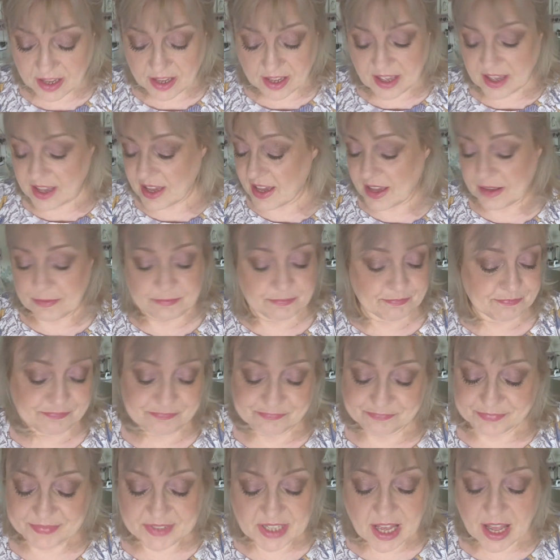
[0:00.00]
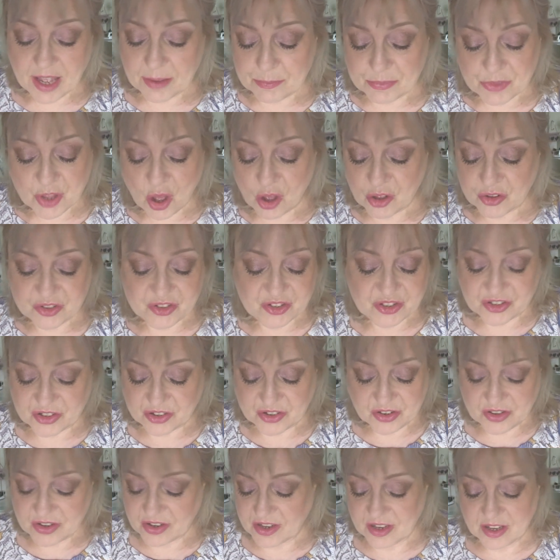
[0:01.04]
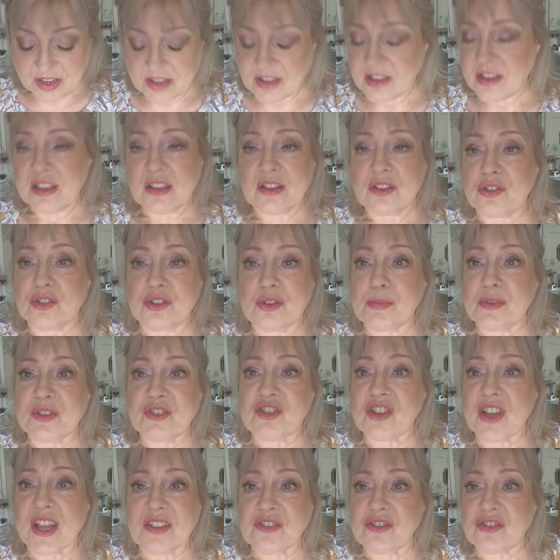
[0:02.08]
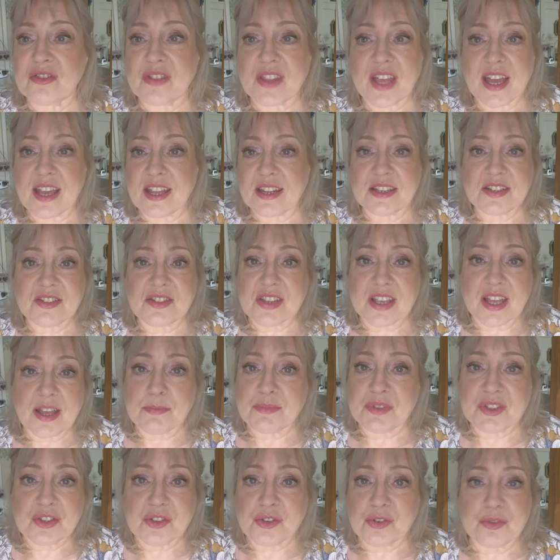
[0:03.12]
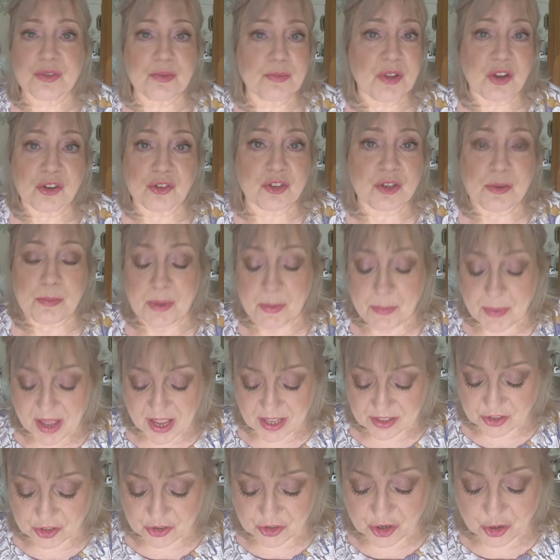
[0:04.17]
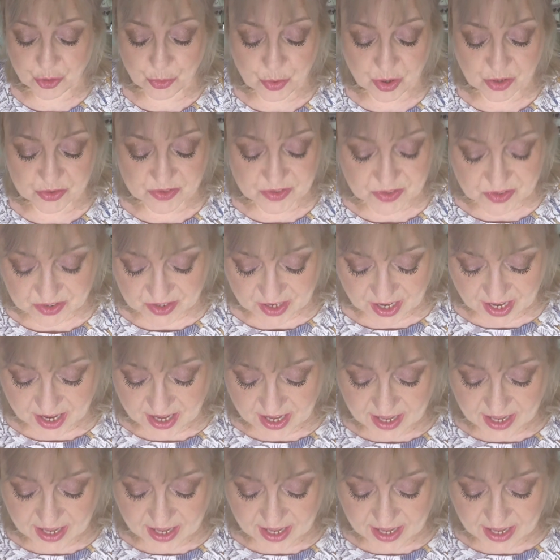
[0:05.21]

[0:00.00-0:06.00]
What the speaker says: I'm not going to be changing that anytime soon. I'm not going to be buying the new ones.